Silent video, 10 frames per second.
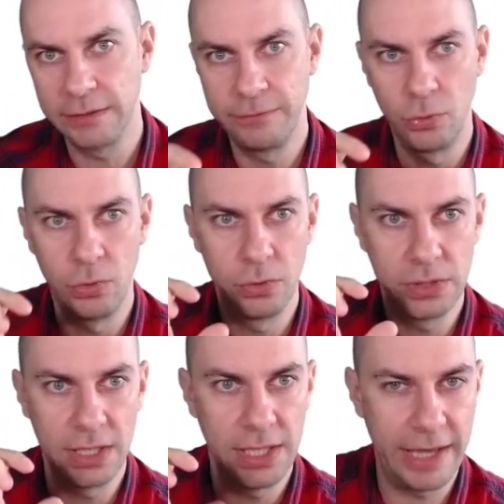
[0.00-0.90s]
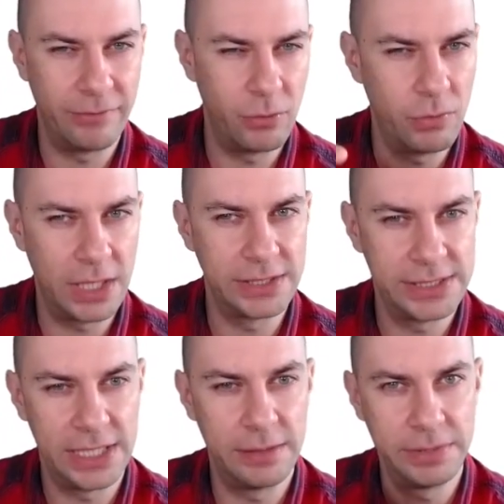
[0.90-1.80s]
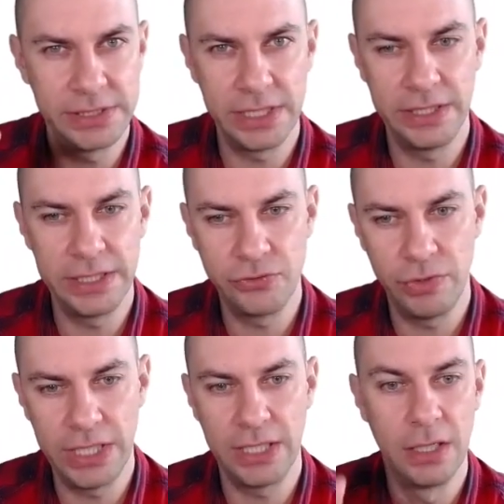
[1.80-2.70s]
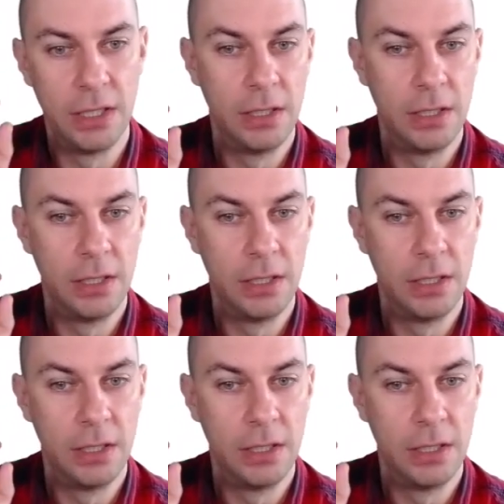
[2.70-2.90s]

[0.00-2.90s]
for the level 1 syllabus in this reading,